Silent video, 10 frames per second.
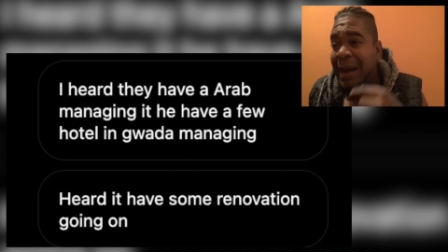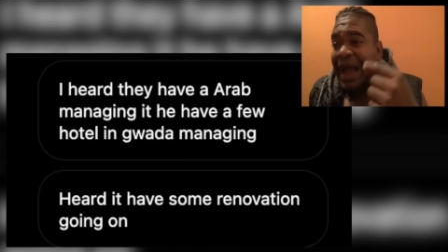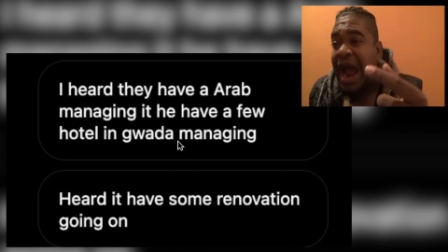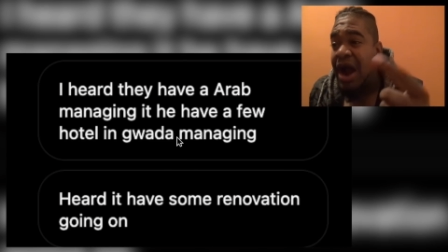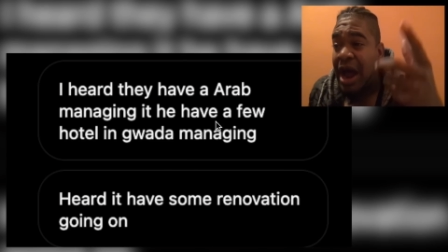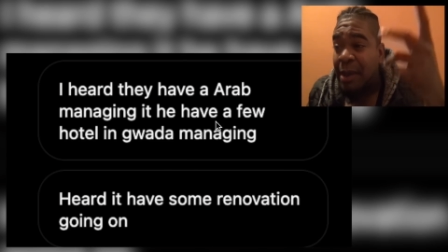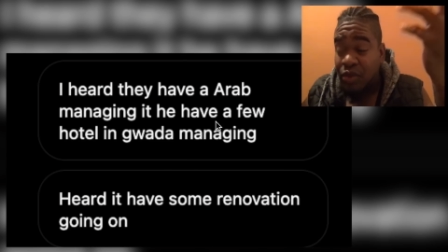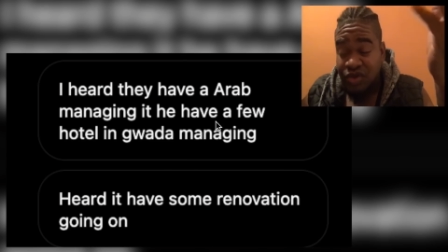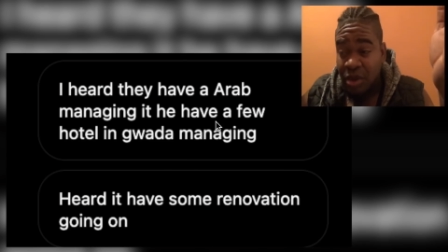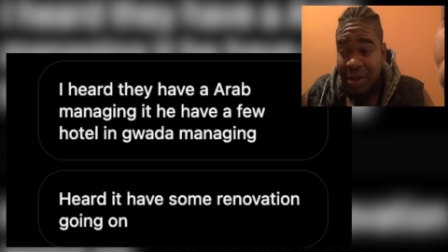by Arab
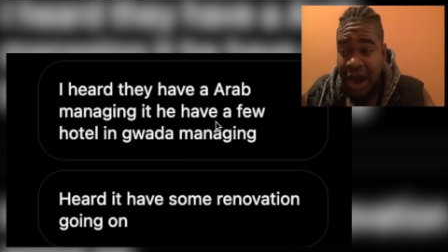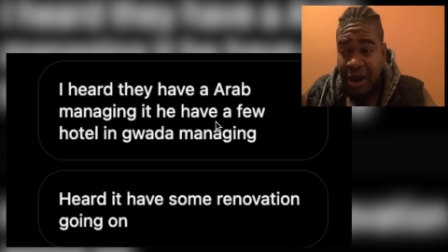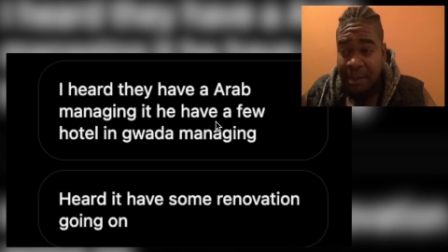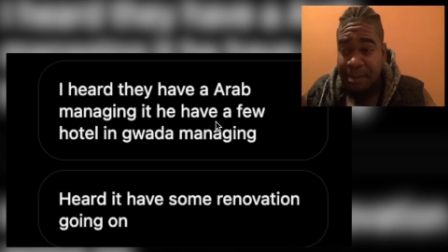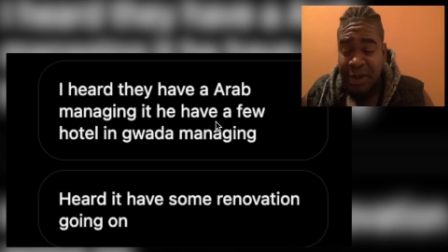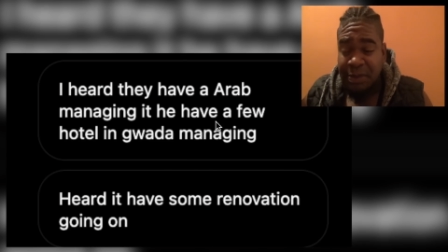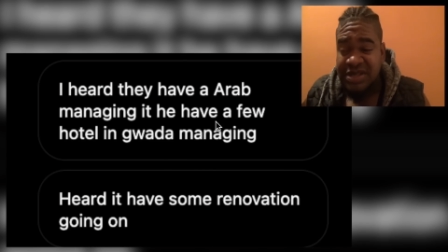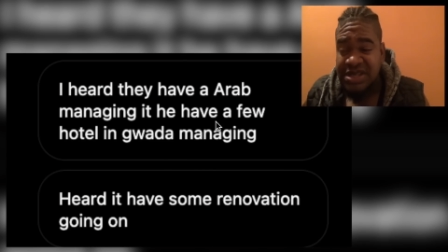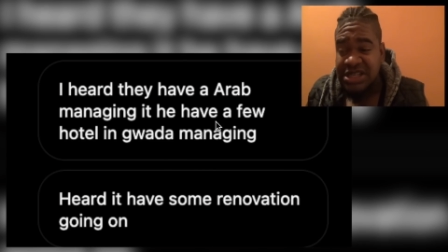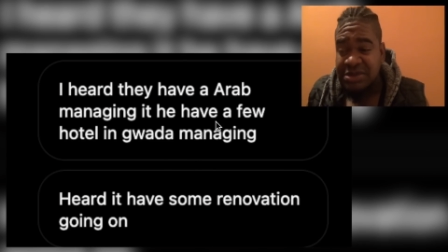or some Arab people
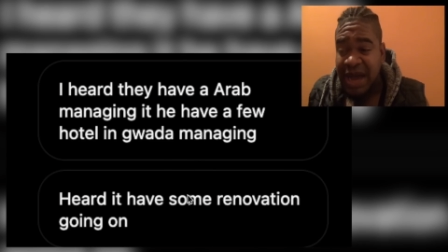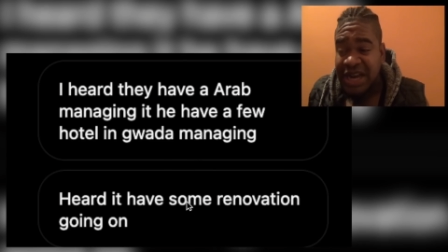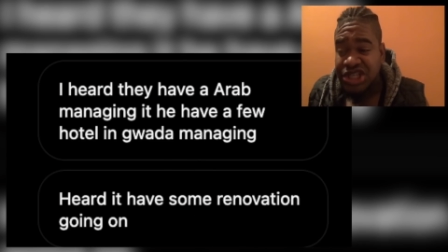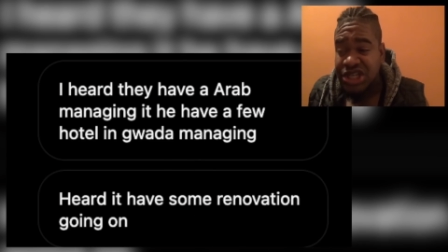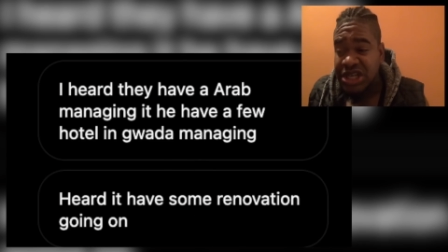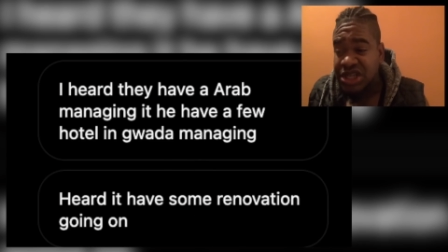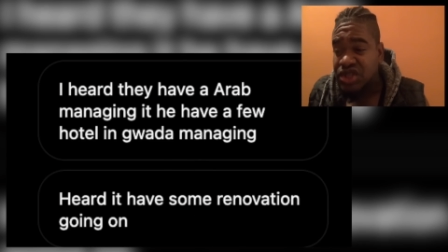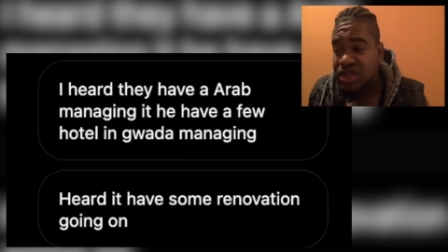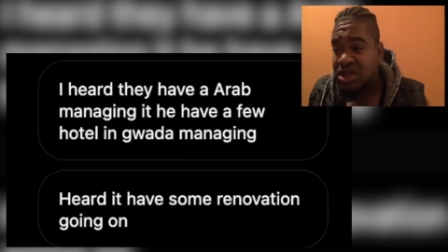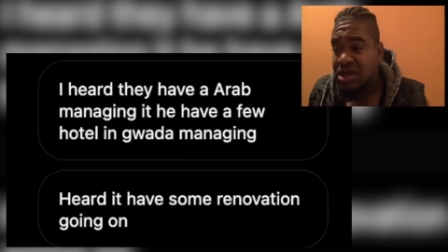is managing
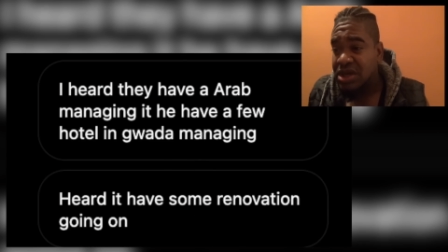this.